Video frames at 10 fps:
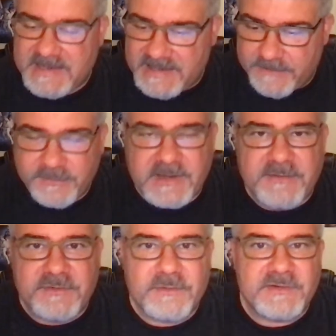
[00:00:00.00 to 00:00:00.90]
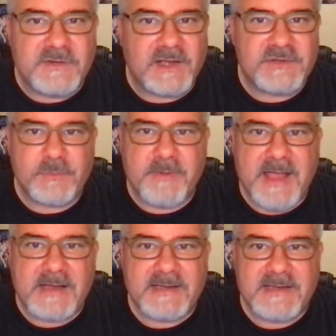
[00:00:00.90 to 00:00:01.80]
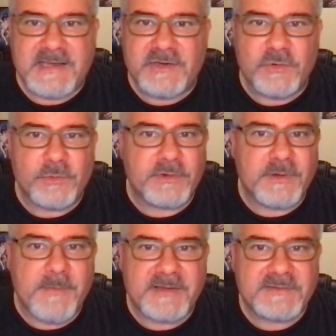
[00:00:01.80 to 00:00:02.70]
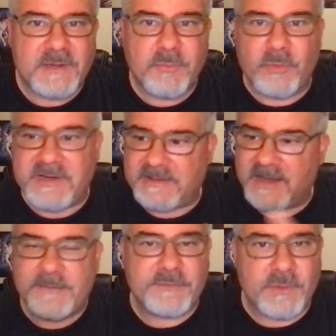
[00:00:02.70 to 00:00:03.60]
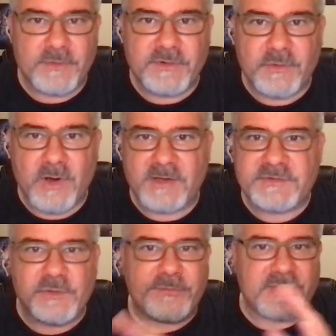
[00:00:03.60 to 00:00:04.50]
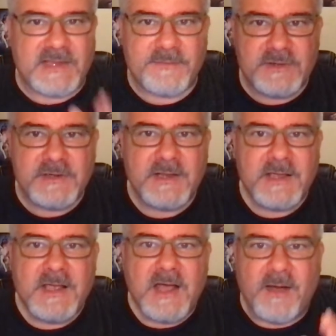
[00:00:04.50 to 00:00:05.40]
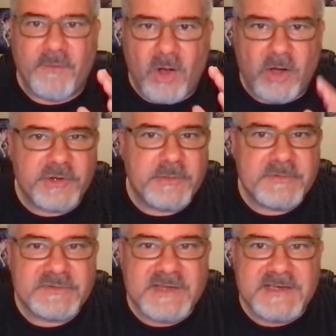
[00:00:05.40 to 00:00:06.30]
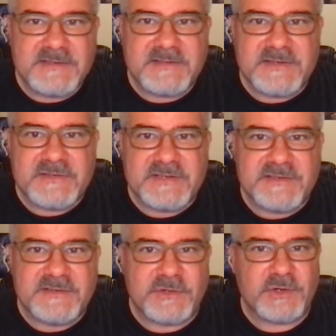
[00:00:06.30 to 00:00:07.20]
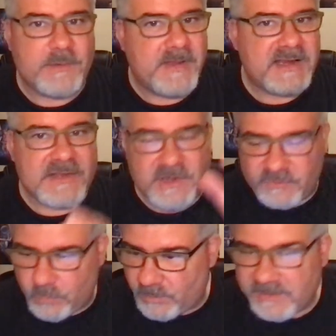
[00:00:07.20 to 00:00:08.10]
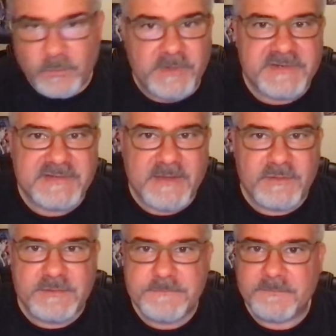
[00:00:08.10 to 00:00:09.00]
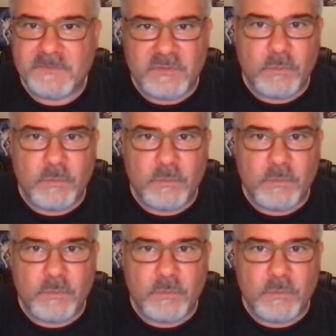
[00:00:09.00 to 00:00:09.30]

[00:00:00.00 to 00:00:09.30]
he forgives you. He's got your back. He knew you were going to mess up when He died for you on the cross. You're forgiven of all your mistakes and sins that you're going to make in the year 2027 and